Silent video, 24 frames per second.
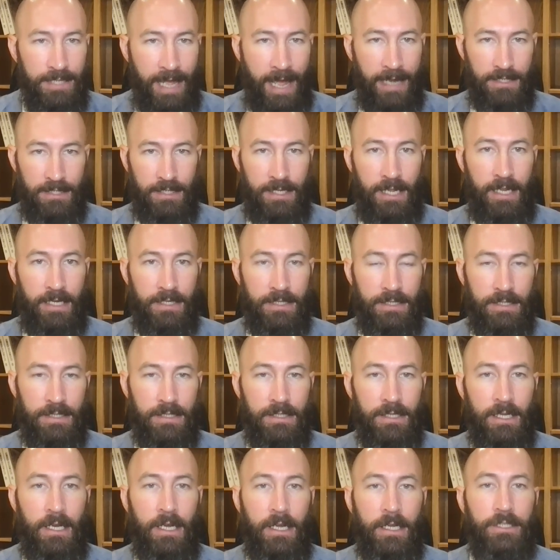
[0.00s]
tax
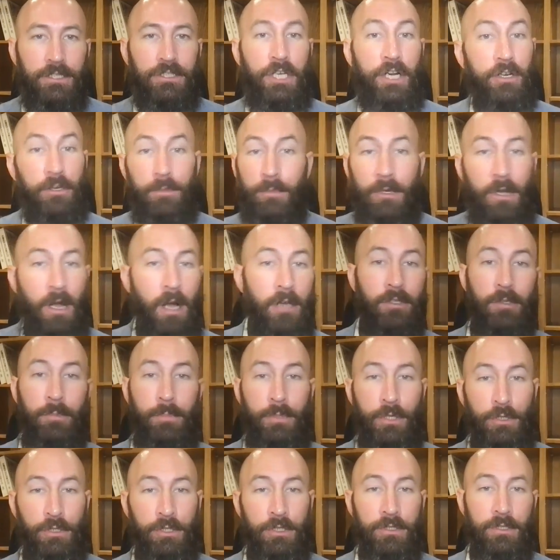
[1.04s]
cases, charitable
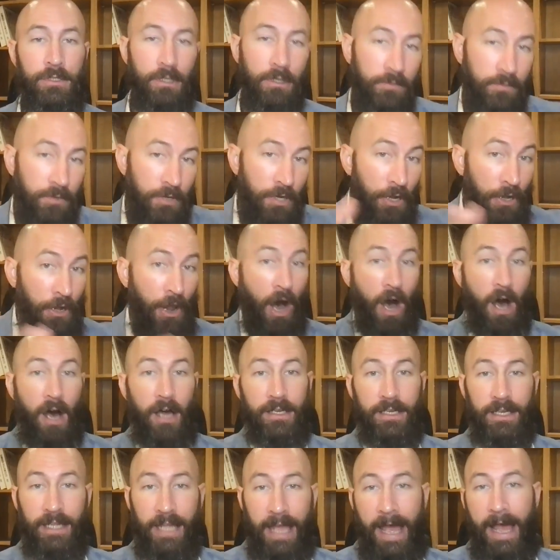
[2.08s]
contributions of
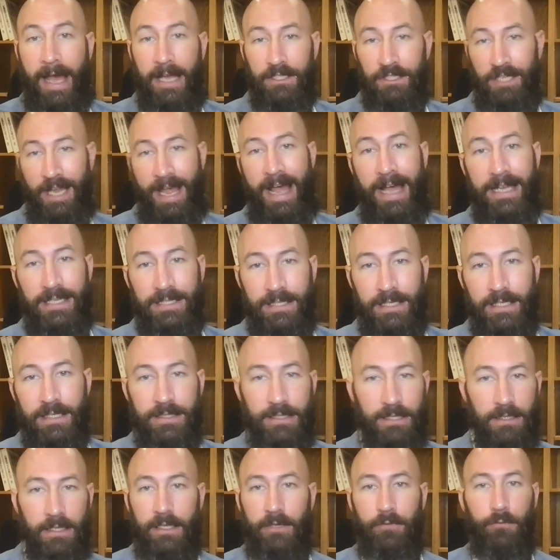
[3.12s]
non-cash
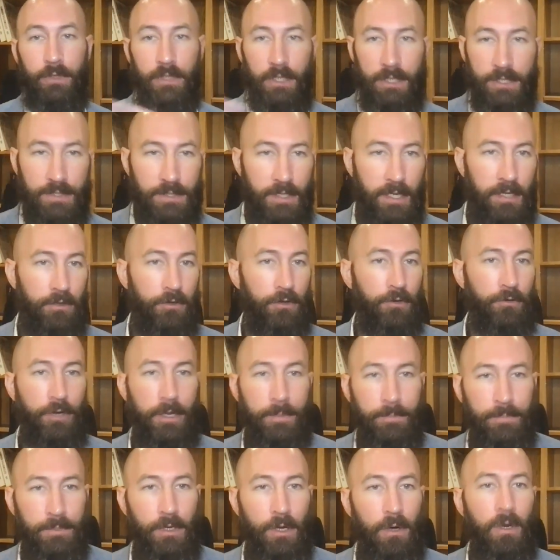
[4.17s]
assets like real estate or
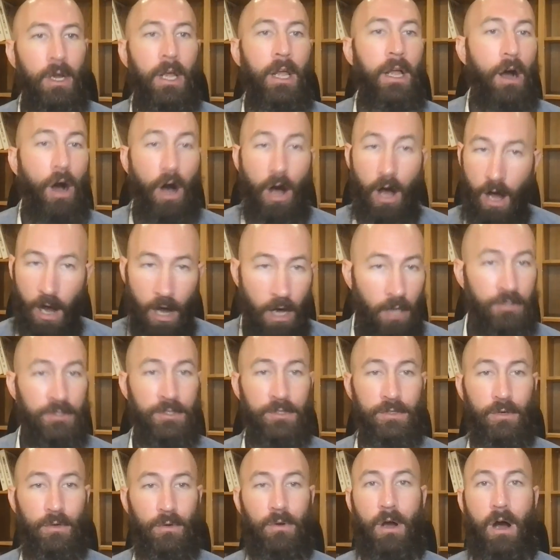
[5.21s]
crypto
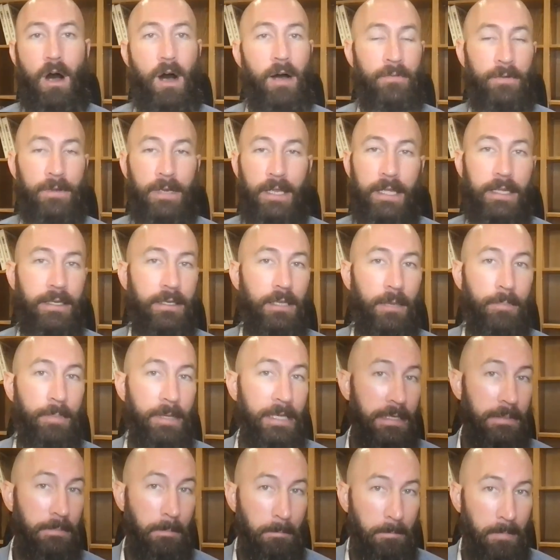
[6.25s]
also often end up
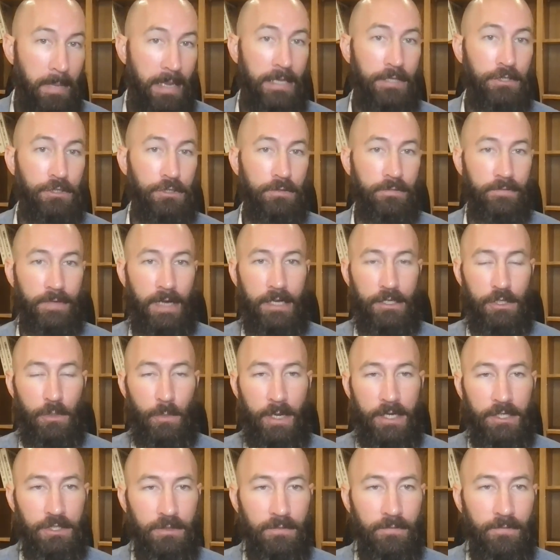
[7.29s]
in major
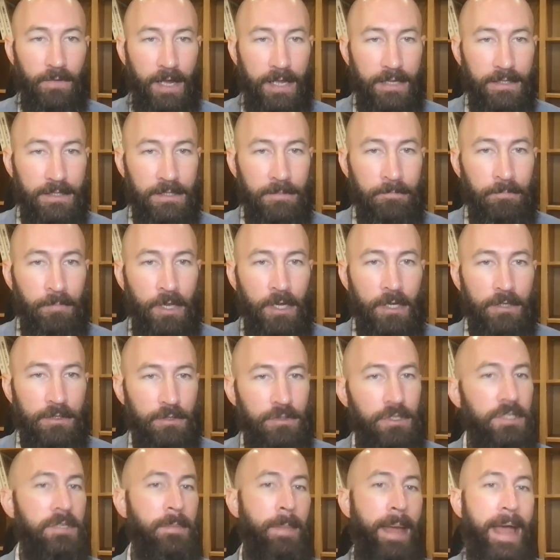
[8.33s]
valuation fights. So
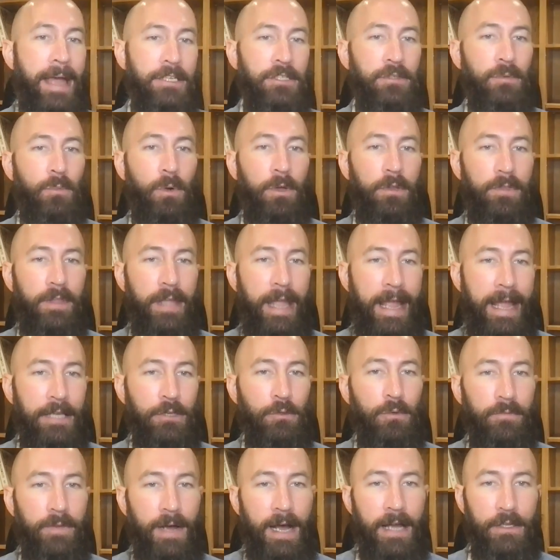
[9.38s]
just imagine what the
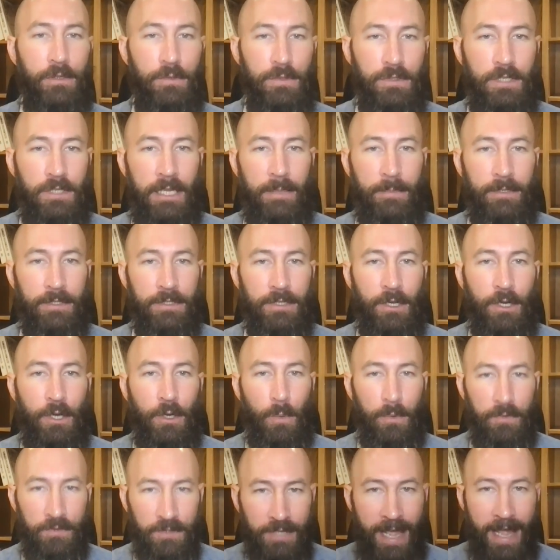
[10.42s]
annual value statements
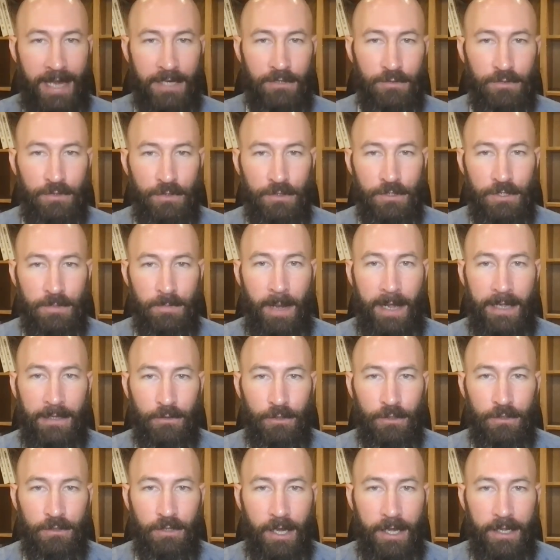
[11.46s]
with tax returns might
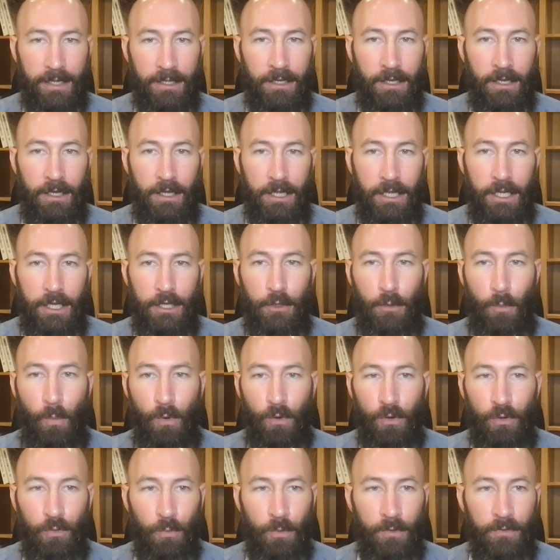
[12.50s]
look like in a
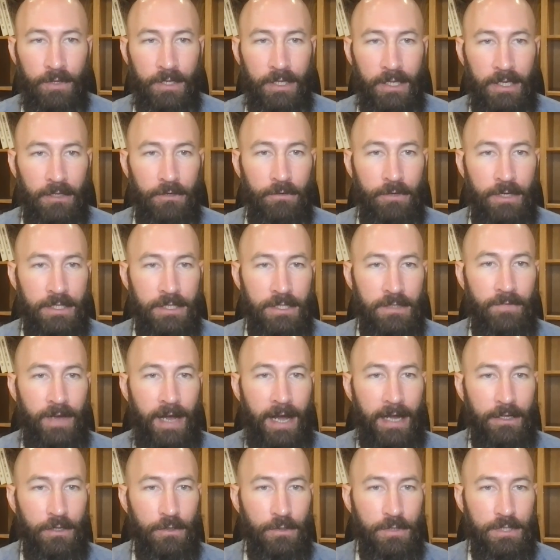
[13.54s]
world where the increase in
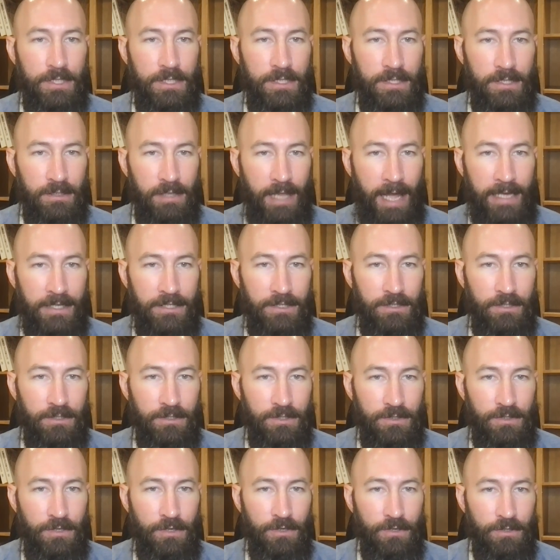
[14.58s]
value since last
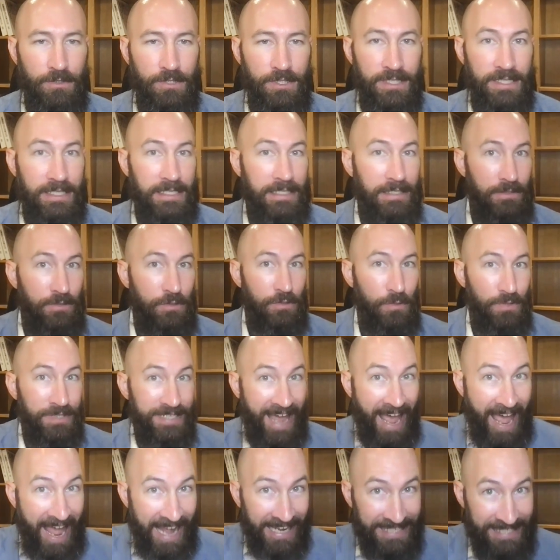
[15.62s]
year's turns into
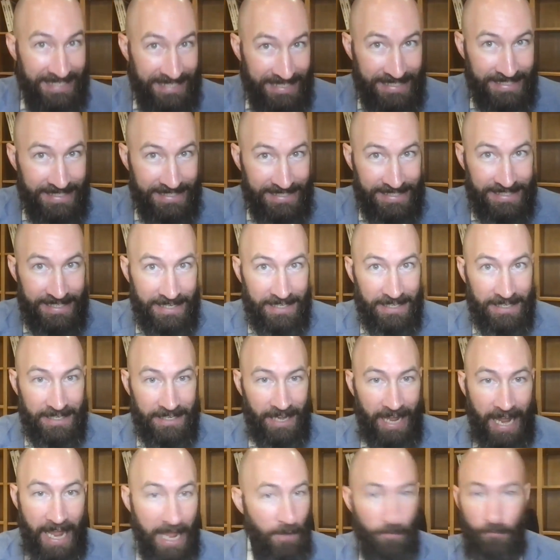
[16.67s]
taxes
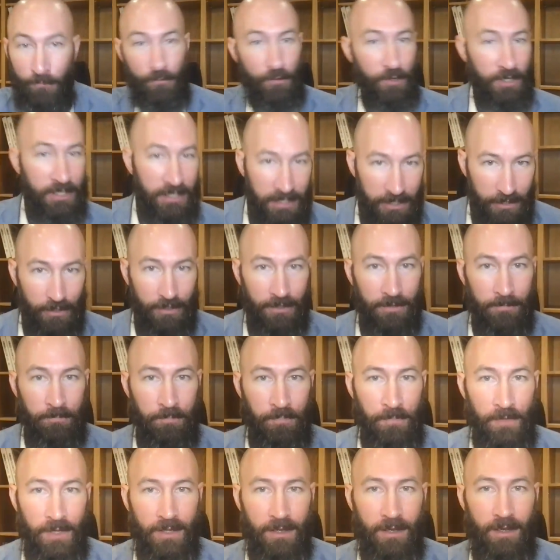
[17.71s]
every year.
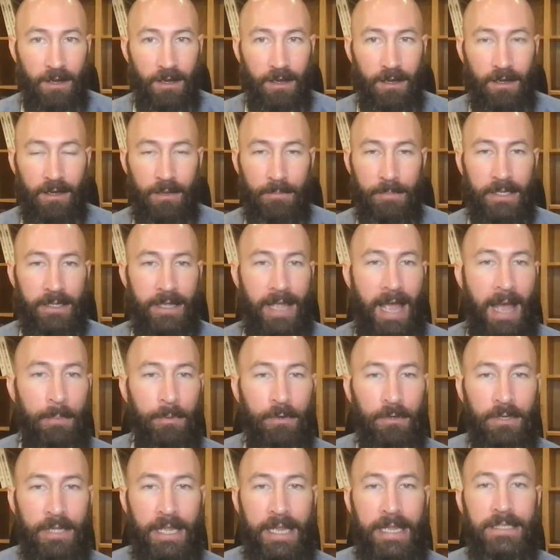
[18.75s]

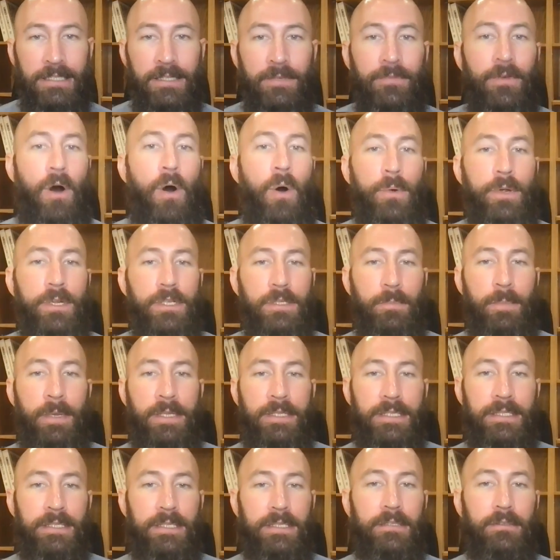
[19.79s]
Capital gains have always
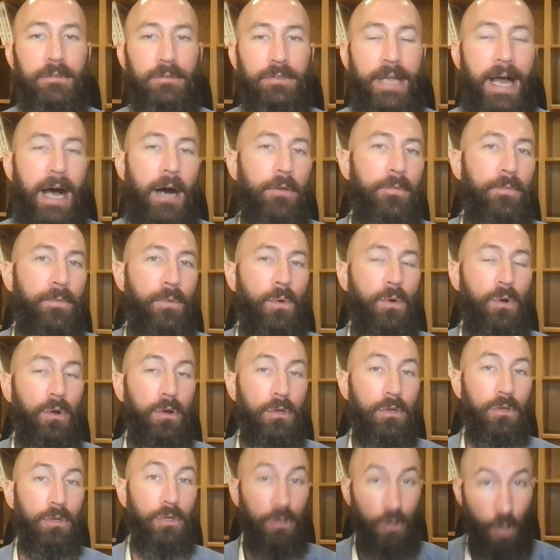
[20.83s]
been singled out
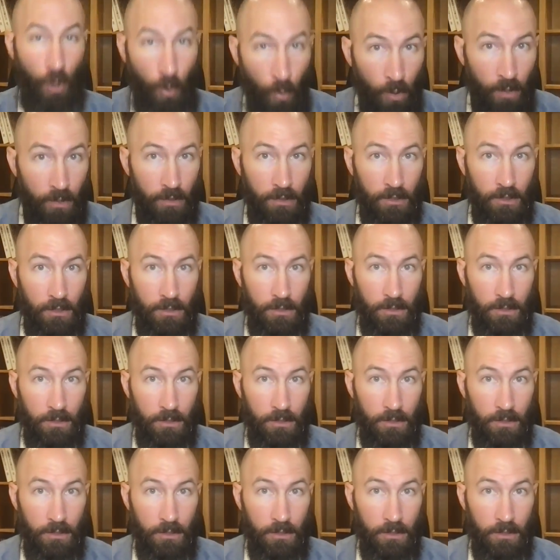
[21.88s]
for lower